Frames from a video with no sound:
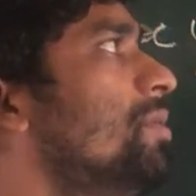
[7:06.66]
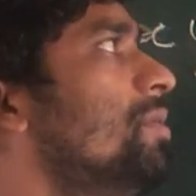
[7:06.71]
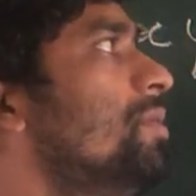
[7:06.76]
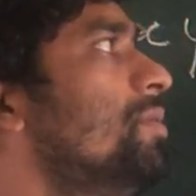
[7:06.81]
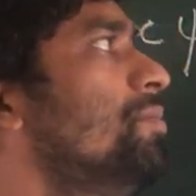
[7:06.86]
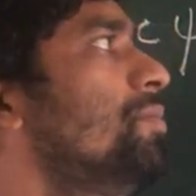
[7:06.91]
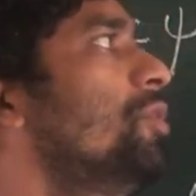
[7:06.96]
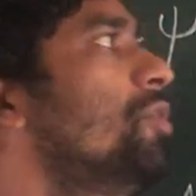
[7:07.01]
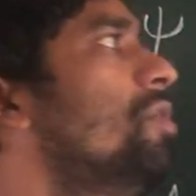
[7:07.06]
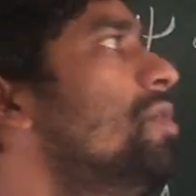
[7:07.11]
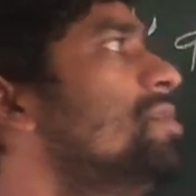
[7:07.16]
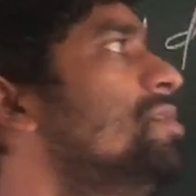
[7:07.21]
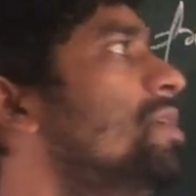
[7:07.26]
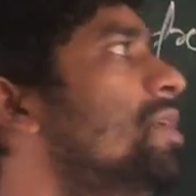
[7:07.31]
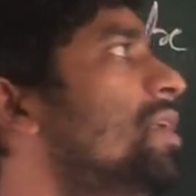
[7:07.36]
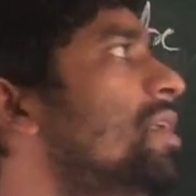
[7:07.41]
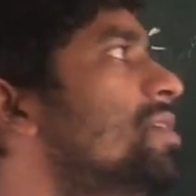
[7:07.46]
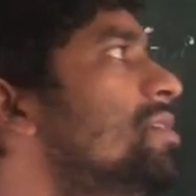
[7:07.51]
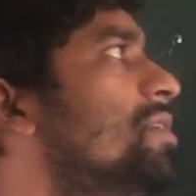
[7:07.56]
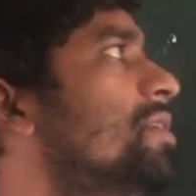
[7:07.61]
because
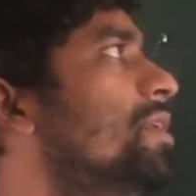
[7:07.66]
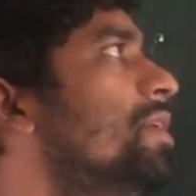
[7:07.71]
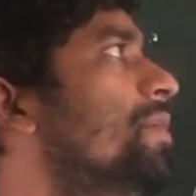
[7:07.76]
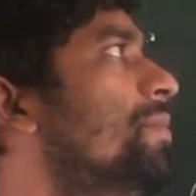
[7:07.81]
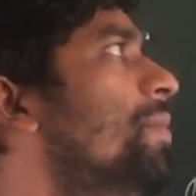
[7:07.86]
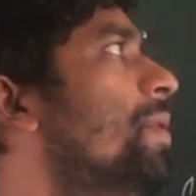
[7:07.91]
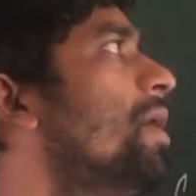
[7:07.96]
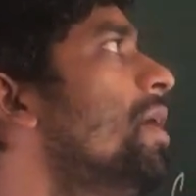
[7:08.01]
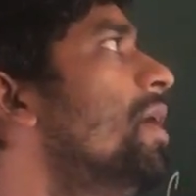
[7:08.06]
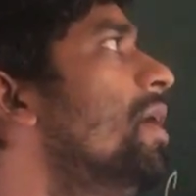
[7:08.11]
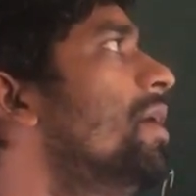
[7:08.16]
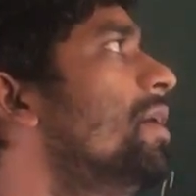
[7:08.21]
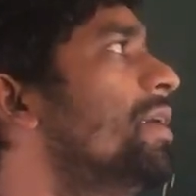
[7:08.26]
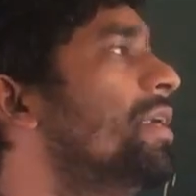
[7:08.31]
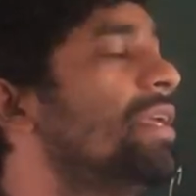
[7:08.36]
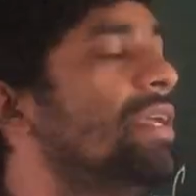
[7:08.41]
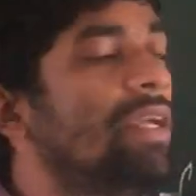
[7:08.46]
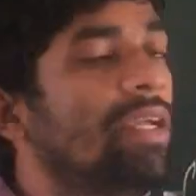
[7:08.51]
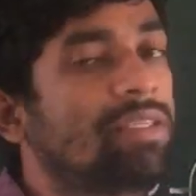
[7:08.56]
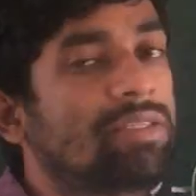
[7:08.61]
it is
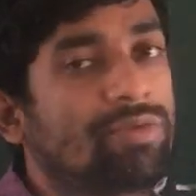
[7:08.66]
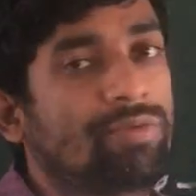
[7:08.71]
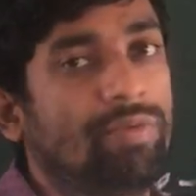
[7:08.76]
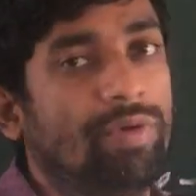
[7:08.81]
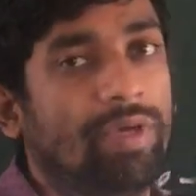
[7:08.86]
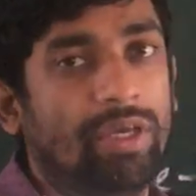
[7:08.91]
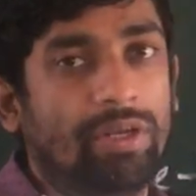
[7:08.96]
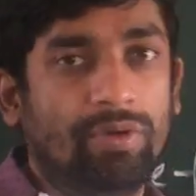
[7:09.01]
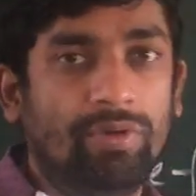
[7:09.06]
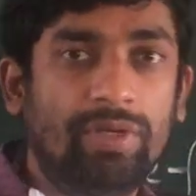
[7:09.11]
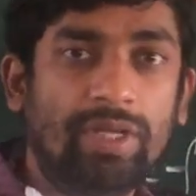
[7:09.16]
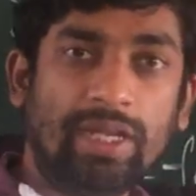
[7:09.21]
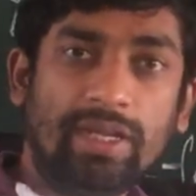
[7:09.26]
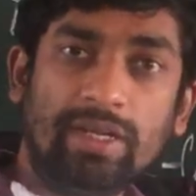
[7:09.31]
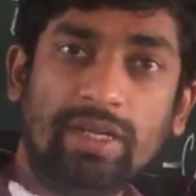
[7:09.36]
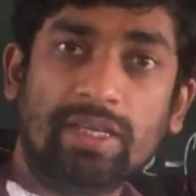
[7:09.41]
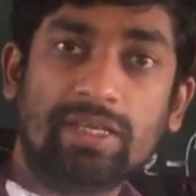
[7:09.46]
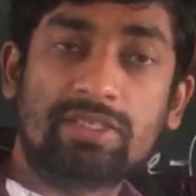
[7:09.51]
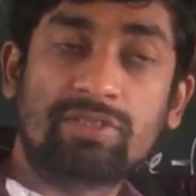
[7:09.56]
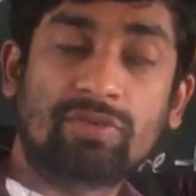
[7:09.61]
dx square, okay,
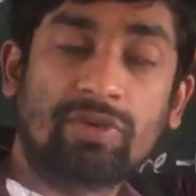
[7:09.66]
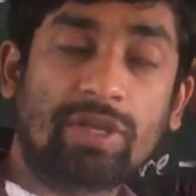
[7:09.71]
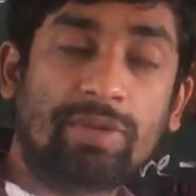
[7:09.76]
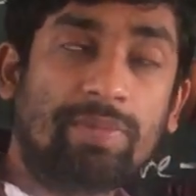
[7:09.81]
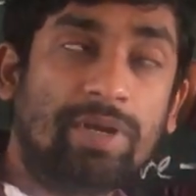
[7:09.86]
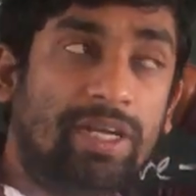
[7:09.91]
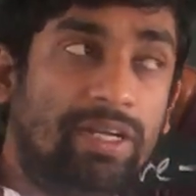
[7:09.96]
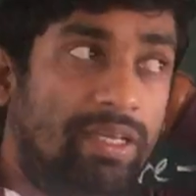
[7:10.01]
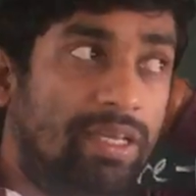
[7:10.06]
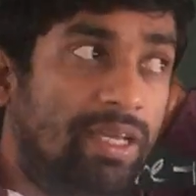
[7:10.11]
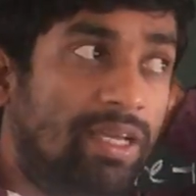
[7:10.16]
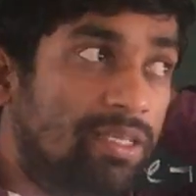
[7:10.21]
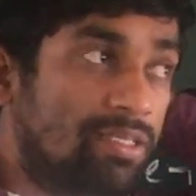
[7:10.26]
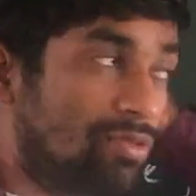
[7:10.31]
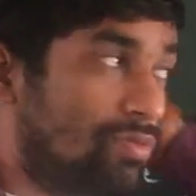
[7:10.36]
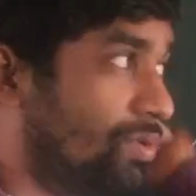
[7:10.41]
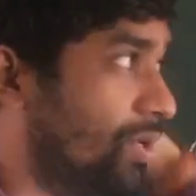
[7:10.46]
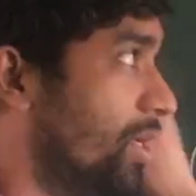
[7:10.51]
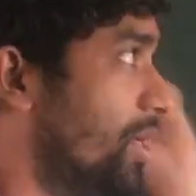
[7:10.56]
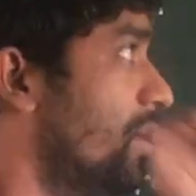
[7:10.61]
d square by dx
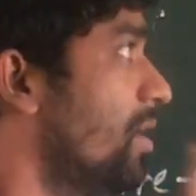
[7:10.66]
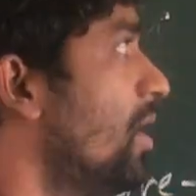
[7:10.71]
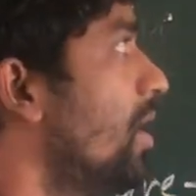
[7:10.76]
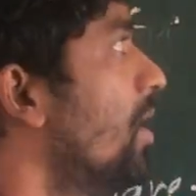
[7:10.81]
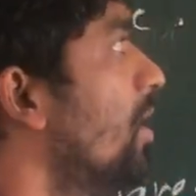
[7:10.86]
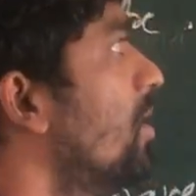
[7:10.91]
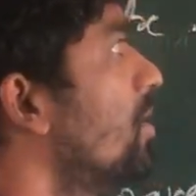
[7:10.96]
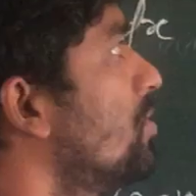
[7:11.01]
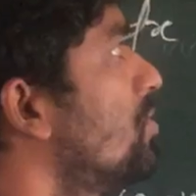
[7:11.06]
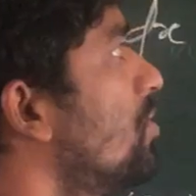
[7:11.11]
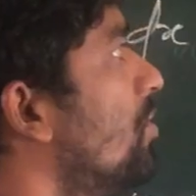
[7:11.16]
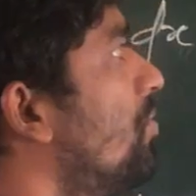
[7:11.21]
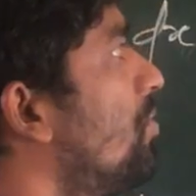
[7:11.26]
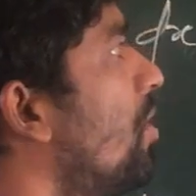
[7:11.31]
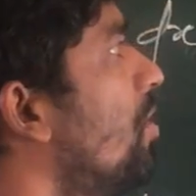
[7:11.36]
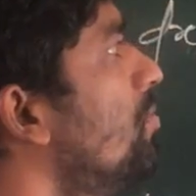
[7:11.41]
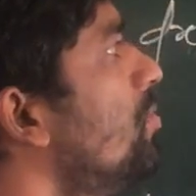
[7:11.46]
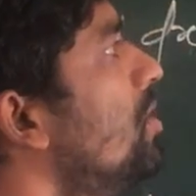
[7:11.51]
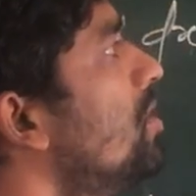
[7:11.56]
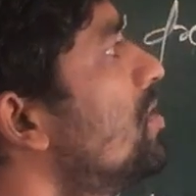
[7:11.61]
square. So
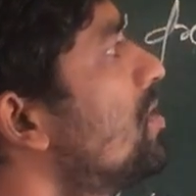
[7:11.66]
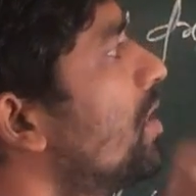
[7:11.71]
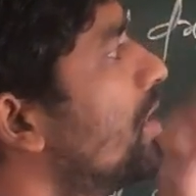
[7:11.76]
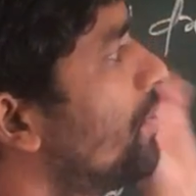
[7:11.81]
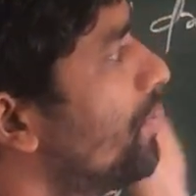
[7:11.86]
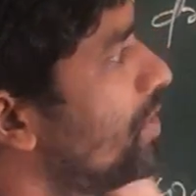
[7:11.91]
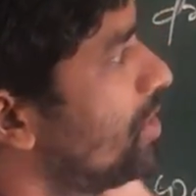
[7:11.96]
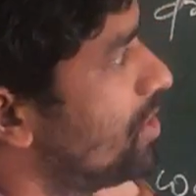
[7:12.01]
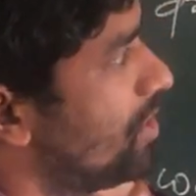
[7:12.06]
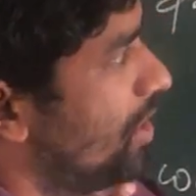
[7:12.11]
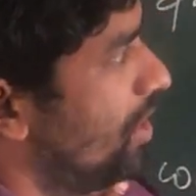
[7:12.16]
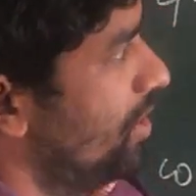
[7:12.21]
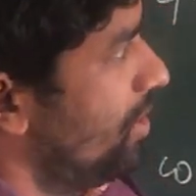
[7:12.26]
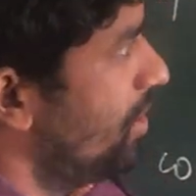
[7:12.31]
from this equation,